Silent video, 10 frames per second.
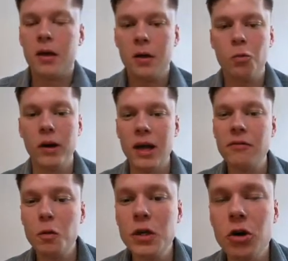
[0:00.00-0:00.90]
whenever
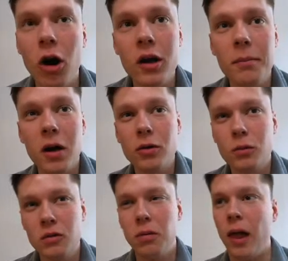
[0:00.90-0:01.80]
we talk about
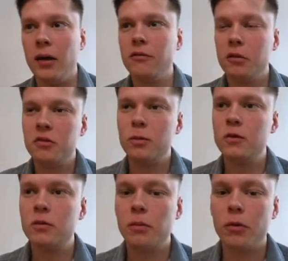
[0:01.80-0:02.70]
what platforms we
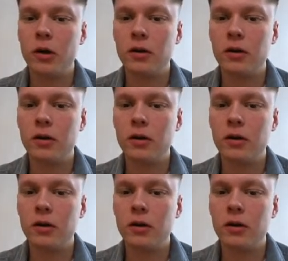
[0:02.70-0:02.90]
support